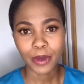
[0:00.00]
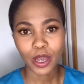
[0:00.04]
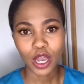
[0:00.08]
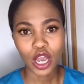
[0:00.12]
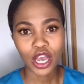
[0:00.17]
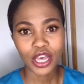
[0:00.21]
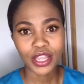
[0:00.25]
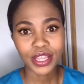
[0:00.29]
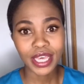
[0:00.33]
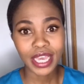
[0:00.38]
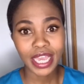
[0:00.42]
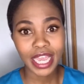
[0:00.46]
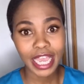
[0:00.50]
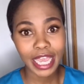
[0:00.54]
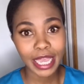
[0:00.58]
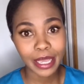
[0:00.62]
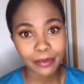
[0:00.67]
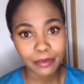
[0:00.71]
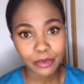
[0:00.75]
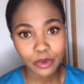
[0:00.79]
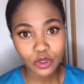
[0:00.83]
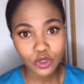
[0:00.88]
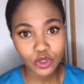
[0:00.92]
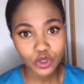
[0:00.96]
Are they
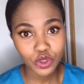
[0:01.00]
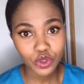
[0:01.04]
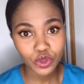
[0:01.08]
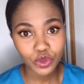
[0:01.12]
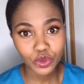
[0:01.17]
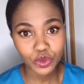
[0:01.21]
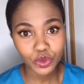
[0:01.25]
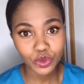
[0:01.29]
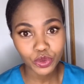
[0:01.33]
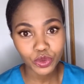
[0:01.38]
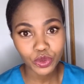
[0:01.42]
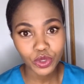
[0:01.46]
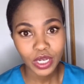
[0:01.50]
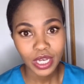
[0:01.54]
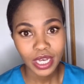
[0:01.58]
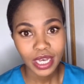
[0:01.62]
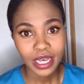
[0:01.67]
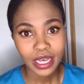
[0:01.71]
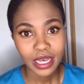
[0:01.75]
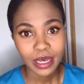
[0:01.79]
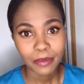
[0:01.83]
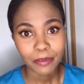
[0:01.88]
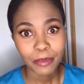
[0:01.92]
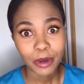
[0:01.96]
able to
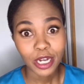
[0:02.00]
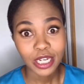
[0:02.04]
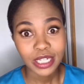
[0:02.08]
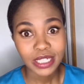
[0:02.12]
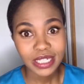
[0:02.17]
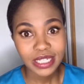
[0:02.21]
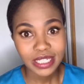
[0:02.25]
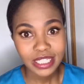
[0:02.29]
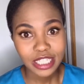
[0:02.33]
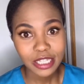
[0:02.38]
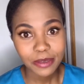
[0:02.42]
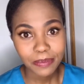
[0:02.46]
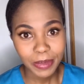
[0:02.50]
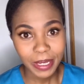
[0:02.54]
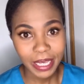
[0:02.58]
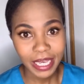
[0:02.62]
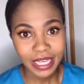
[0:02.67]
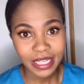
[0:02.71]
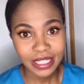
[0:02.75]
participate